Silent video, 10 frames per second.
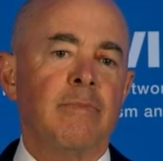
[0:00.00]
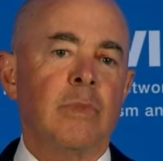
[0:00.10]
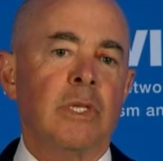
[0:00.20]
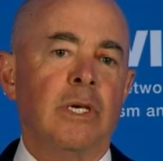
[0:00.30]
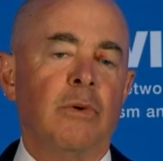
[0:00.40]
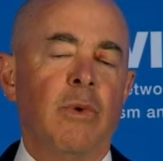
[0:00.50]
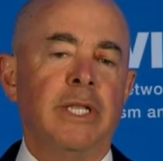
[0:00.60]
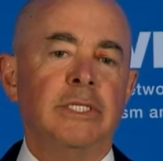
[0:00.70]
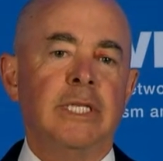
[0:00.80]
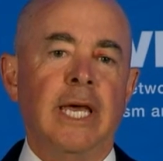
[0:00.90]

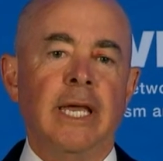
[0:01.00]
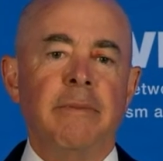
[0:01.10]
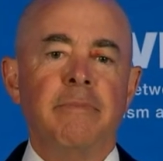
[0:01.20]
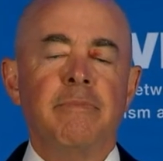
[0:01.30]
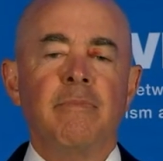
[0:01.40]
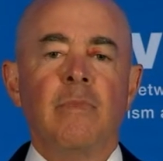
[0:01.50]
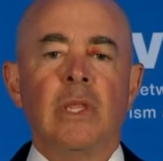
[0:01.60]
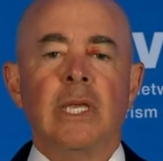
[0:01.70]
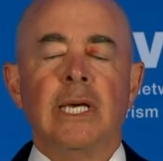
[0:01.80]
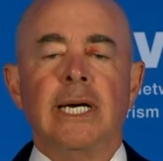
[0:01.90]
Wednesday,
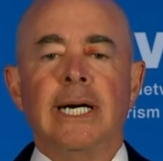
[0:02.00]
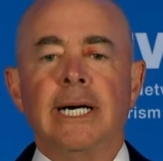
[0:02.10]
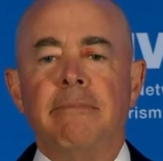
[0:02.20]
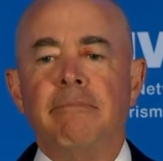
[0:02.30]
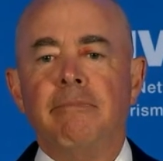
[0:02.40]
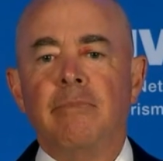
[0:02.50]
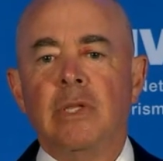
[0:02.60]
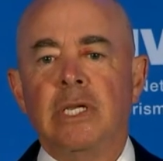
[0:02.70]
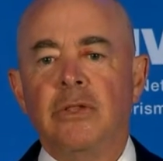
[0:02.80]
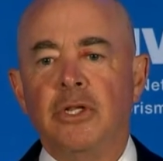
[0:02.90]

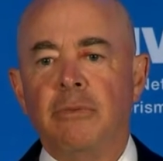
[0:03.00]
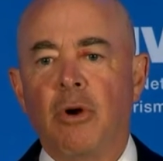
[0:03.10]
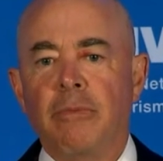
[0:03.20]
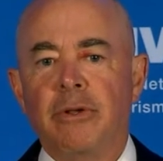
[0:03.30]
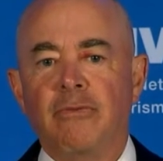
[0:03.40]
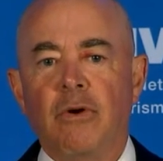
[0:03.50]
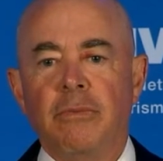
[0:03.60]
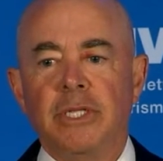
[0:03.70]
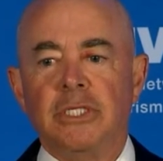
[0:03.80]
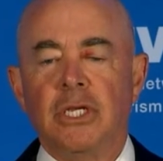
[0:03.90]
in the Department of
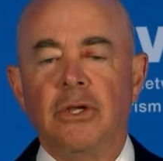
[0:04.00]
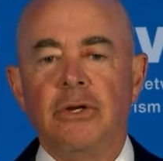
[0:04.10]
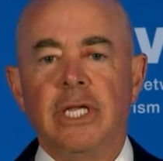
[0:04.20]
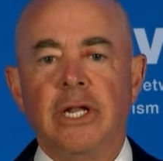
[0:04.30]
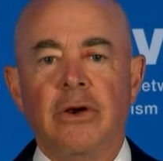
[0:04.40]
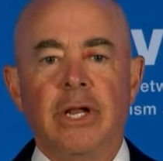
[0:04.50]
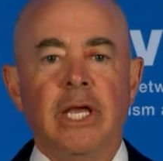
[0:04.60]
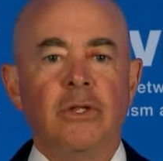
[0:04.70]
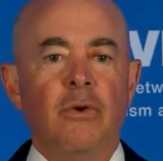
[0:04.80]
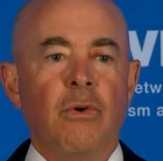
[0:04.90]
Homeland Security at our
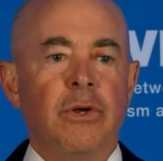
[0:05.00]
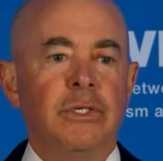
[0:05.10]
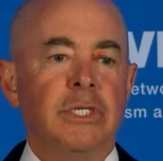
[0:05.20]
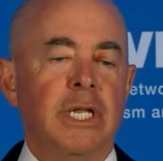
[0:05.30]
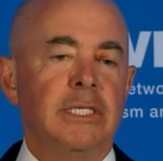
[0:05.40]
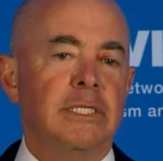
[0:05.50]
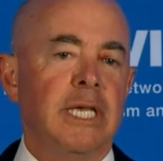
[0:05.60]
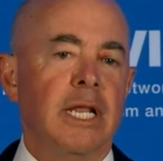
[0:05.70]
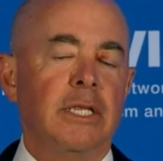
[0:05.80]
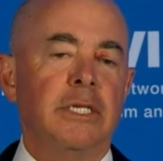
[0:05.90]
headquarters at
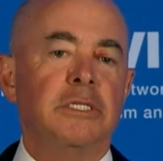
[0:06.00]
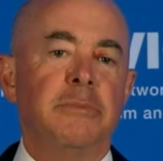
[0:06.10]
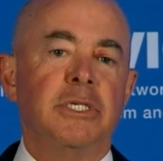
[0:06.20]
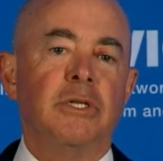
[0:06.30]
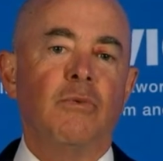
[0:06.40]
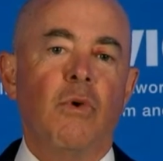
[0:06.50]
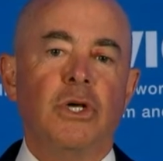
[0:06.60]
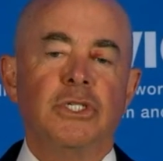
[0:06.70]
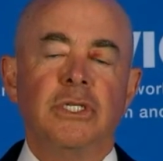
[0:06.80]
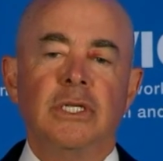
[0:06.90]
St. Elizabeth's in
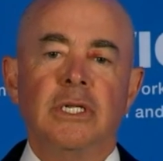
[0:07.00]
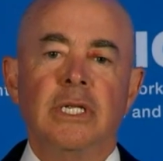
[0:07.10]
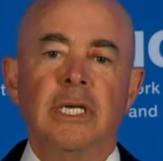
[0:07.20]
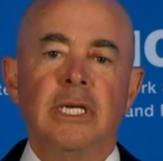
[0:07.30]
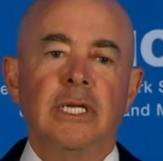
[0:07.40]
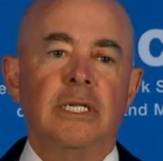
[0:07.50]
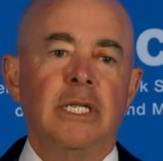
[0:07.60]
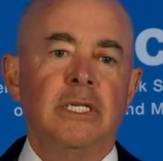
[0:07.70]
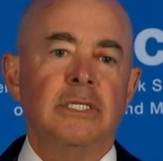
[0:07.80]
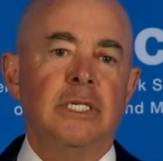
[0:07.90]
Washington,
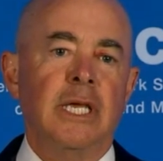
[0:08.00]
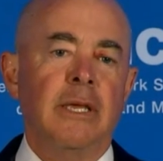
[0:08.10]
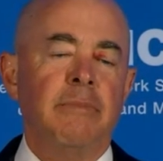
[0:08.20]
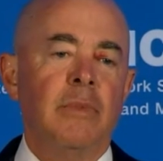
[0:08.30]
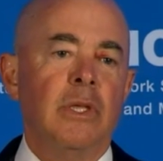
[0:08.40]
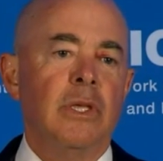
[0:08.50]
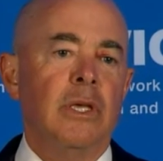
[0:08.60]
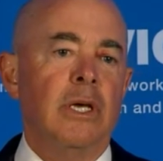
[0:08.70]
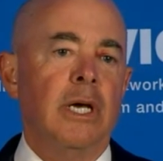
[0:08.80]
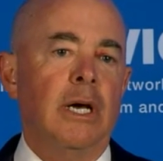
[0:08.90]
D.C.,
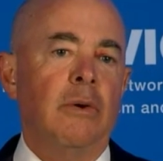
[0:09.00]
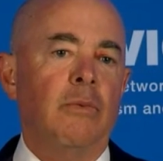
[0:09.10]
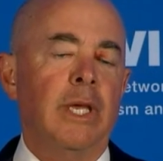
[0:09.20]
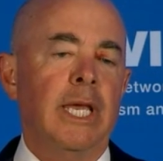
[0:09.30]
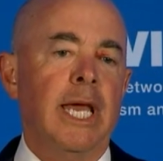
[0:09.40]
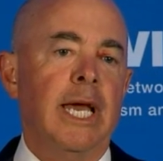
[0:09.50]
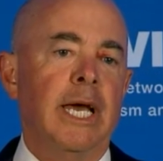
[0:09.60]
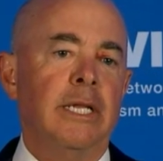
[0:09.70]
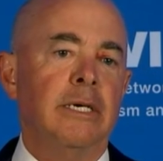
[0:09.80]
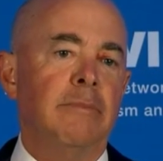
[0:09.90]
we
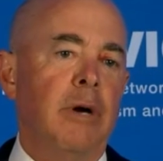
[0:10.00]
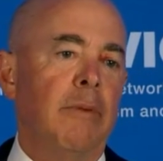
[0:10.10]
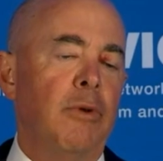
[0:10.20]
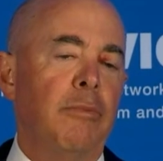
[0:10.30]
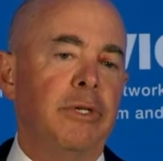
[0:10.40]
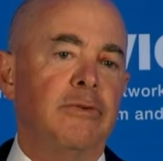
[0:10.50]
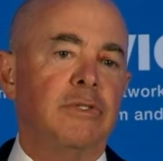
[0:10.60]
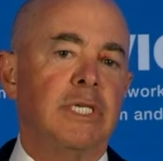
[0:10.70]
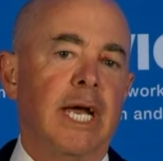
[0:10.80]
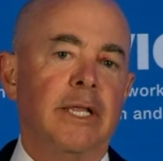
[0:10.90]
had a moment of
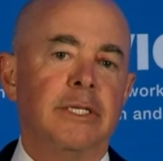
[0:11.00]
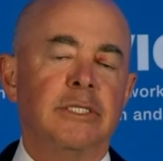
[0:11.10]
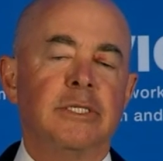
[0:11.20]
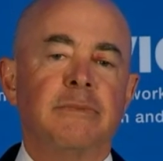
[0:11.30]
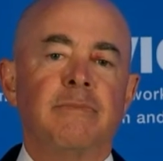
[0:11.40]
silence